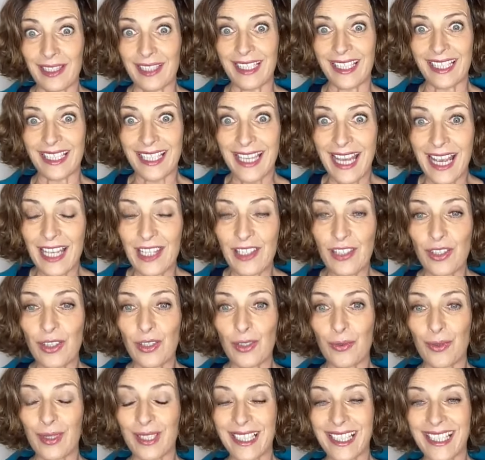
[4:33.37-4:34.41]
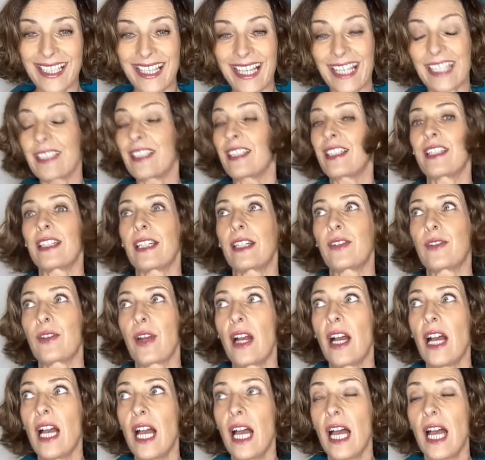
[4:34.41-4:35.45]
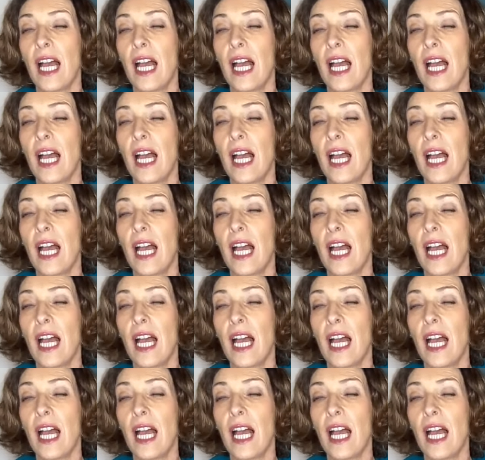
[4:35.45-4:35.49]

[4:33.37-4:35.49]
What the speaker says: the intention you want to set, etc.